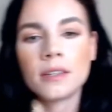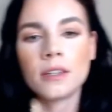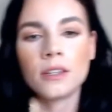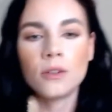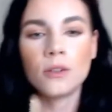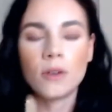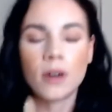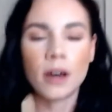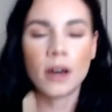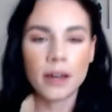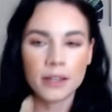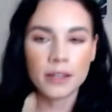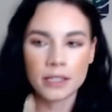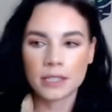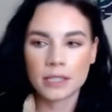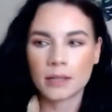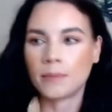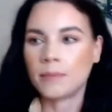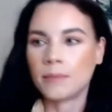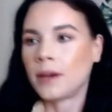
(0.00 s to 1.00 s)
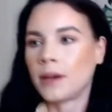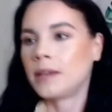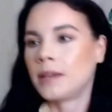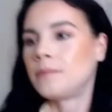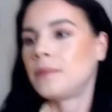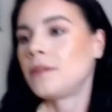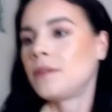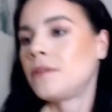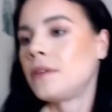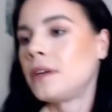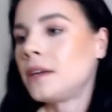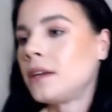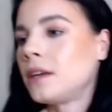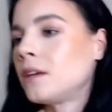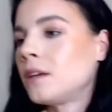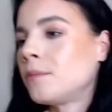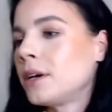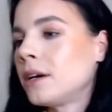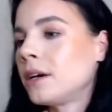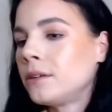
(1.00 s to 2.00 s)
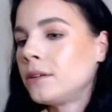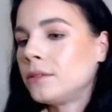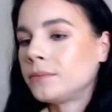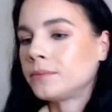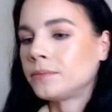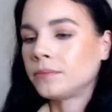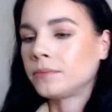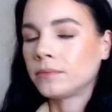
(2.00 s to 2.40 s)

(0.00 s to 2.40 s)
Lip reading: that you guys might be thinking about.